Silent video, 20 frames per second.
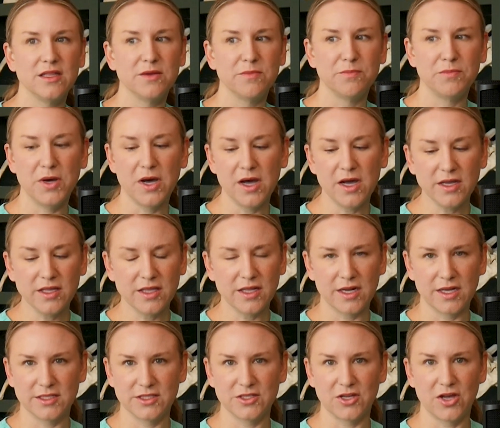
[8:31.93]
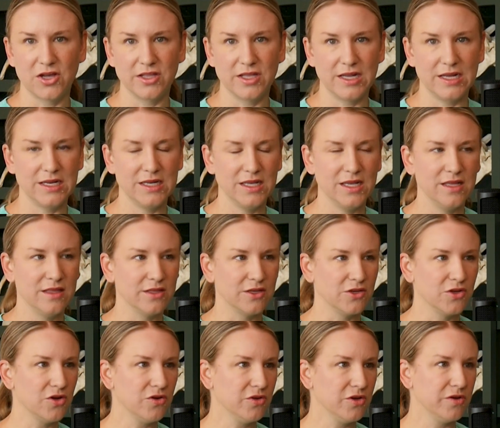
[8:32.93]
the pug that I saw that had eaten the
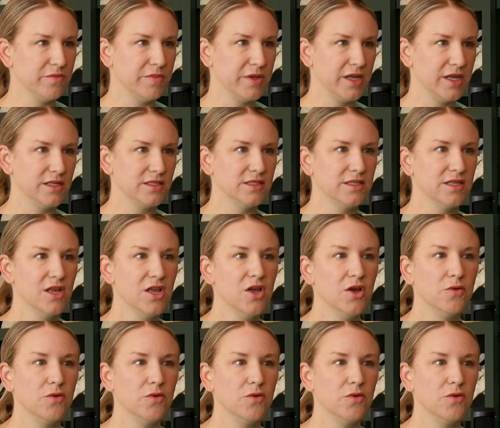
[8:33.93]
cocoa beans